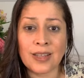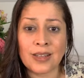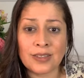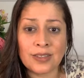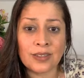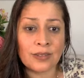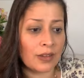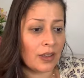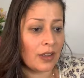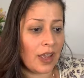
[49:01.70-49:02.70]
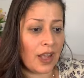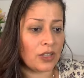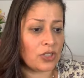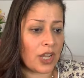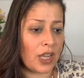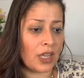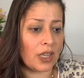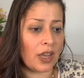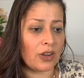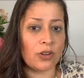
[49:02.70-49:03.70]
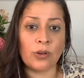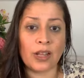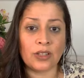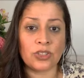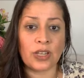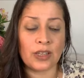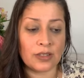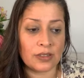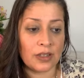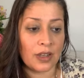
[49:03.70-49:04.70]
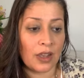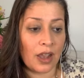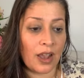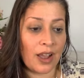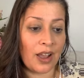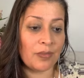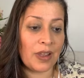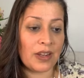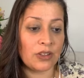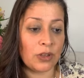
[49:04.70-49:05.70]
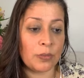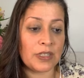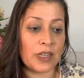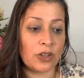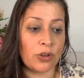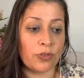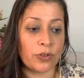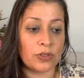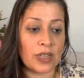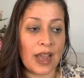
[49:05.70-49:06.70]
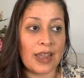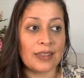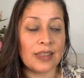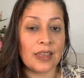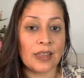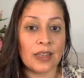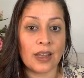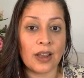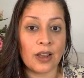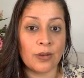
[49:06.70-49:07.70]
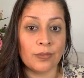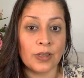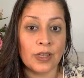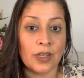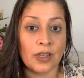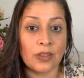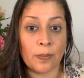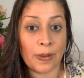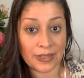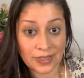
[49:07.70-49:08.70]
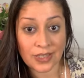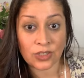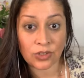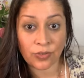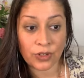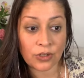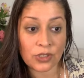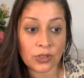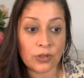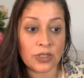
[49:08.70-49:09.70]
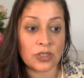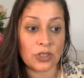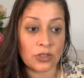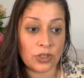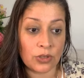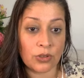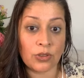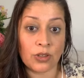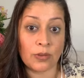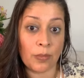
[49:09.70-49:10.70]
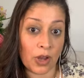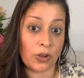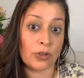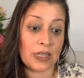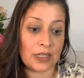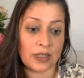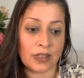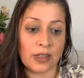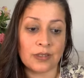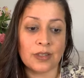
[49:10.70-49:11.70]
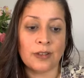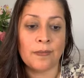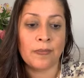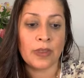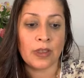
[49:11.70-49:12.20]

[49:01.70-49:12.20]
SS? LJ. I don't know what LJ is. Um, and omitting no foods. I think. Um, the best thing to, for you to do is to do the mono eating cleanse.